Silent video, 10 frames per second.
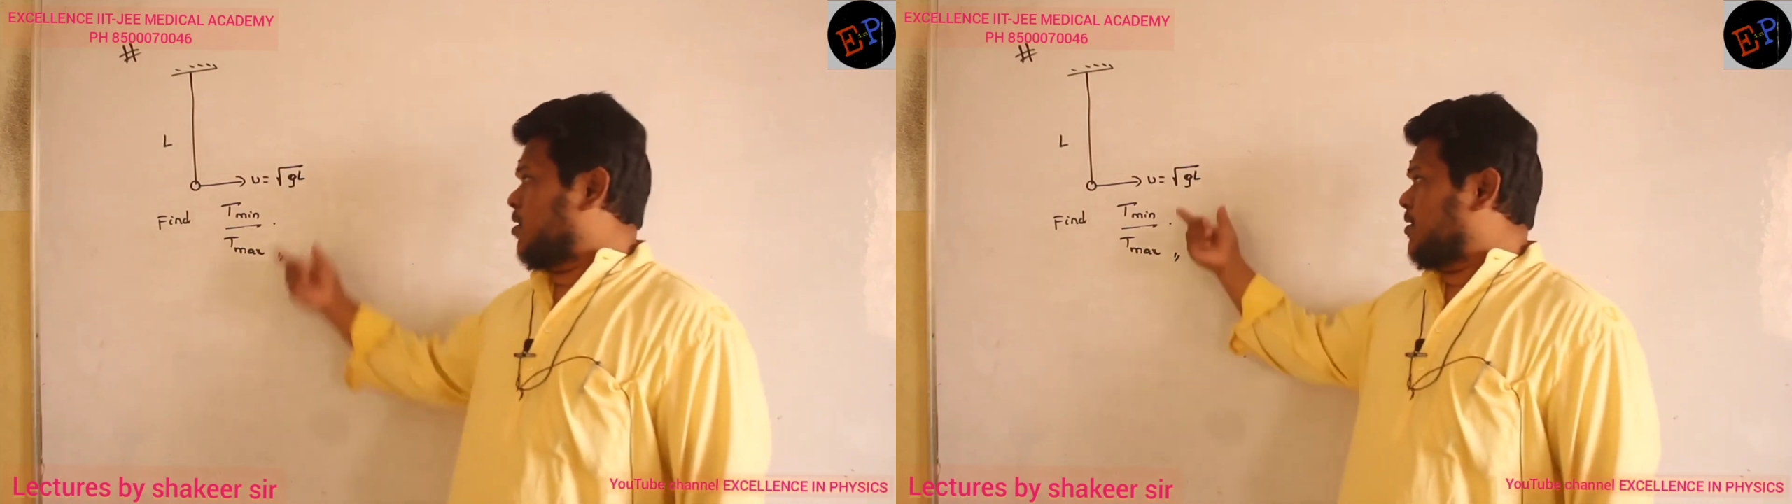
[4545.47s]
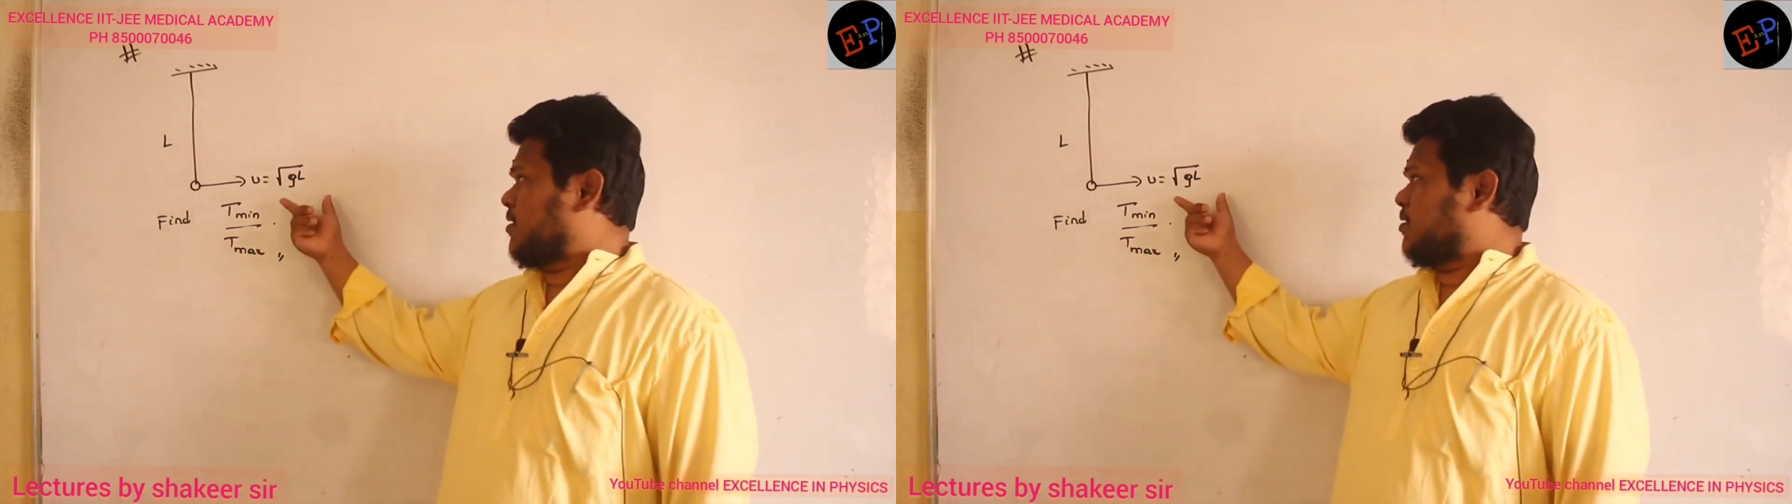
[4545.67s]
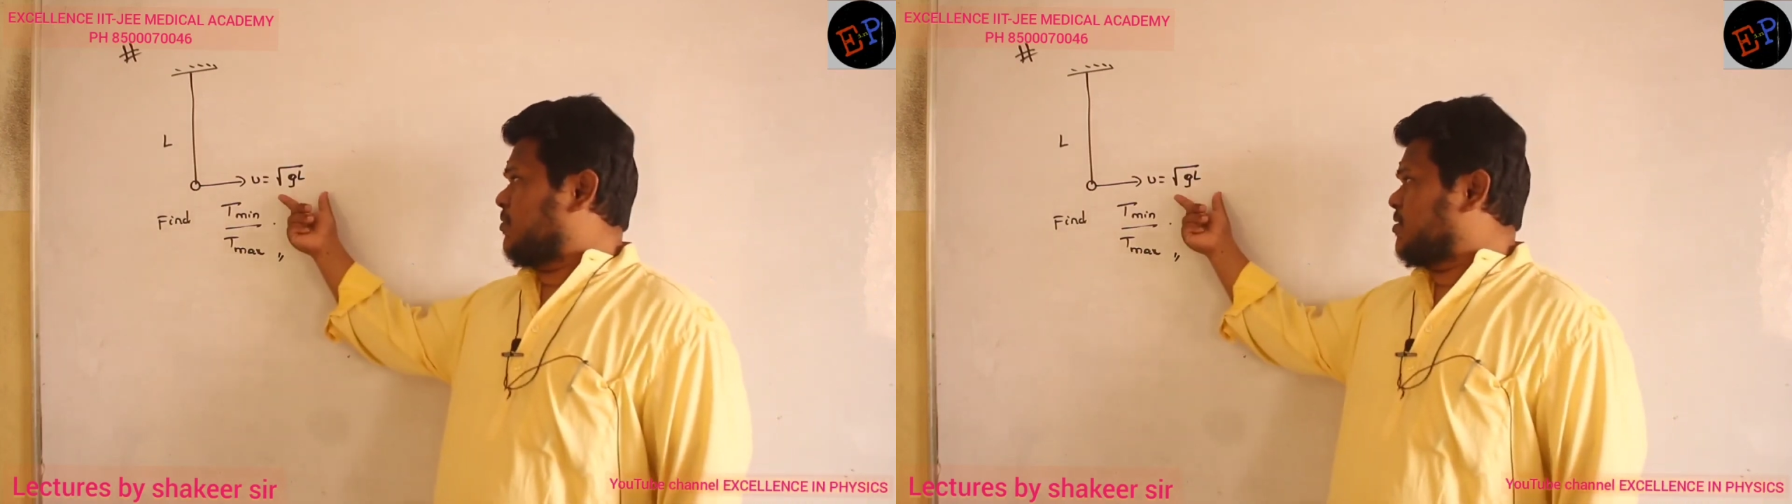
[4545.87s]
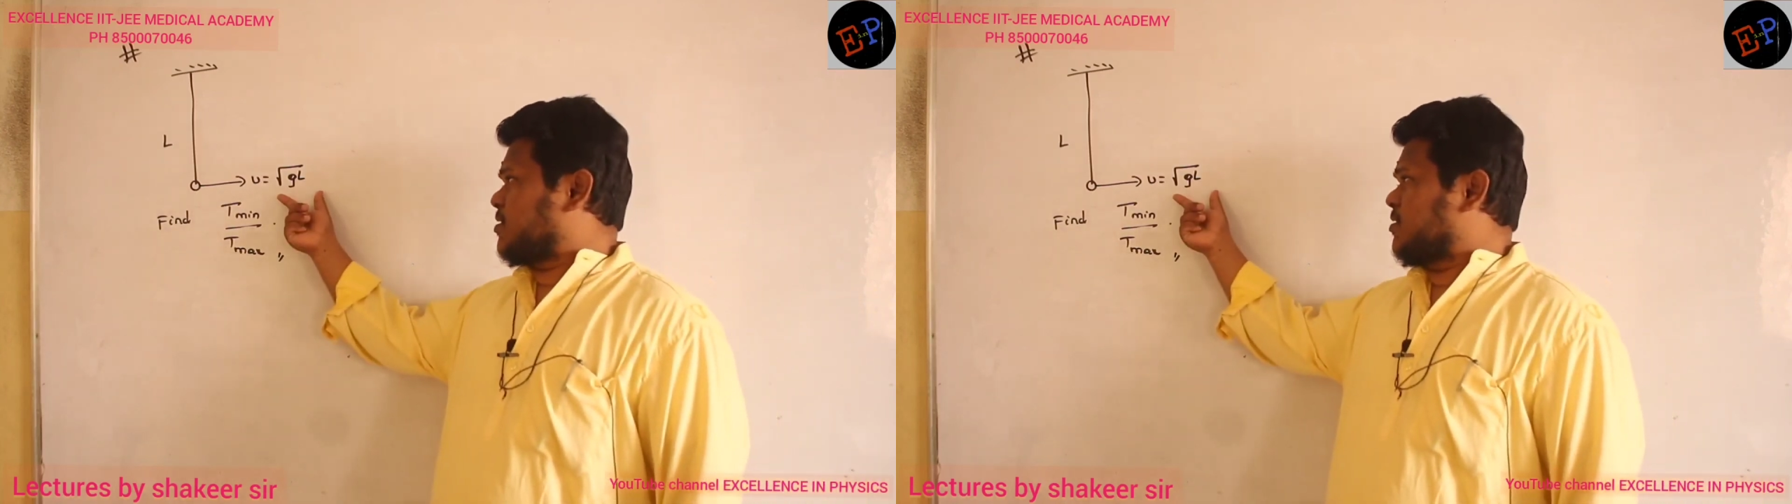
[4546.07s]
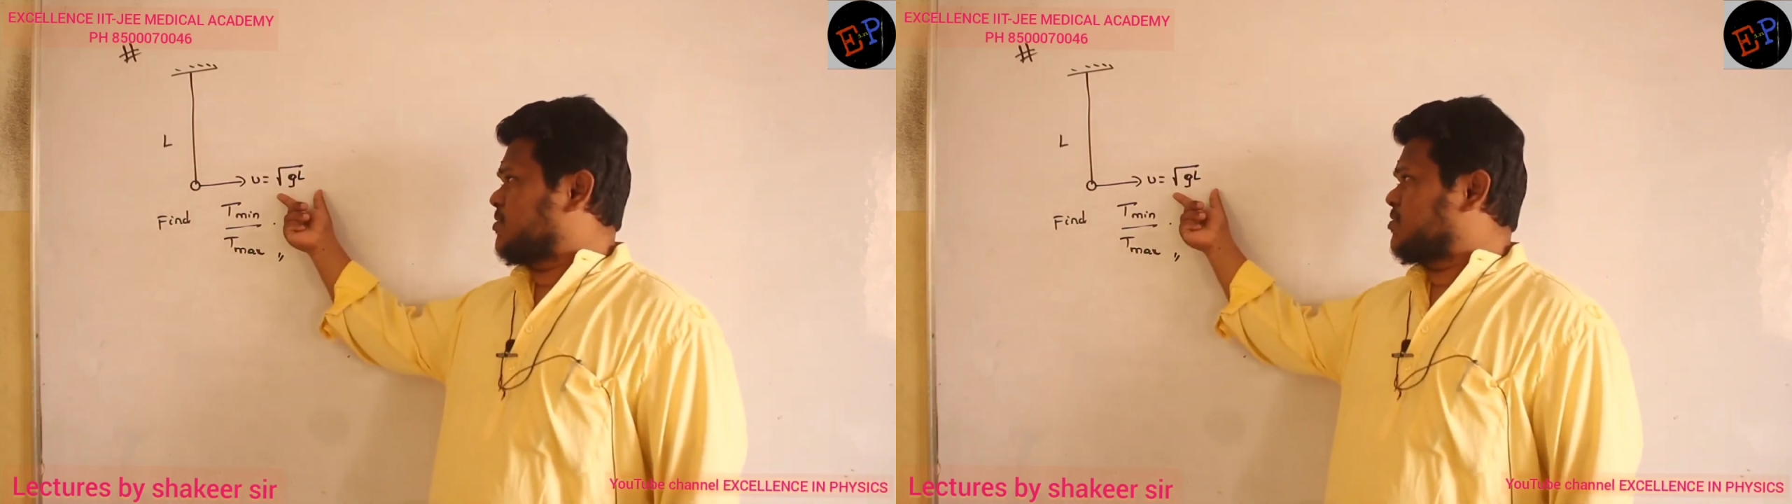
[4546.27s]
body can reach
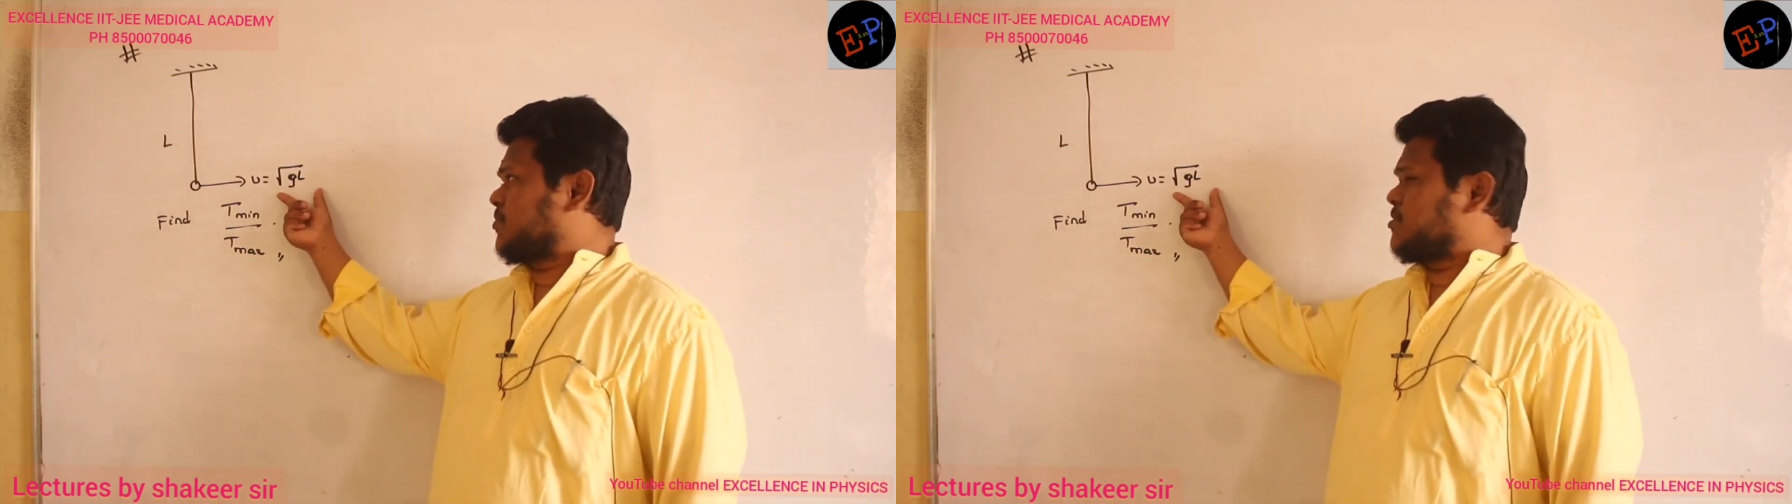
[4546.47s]
highest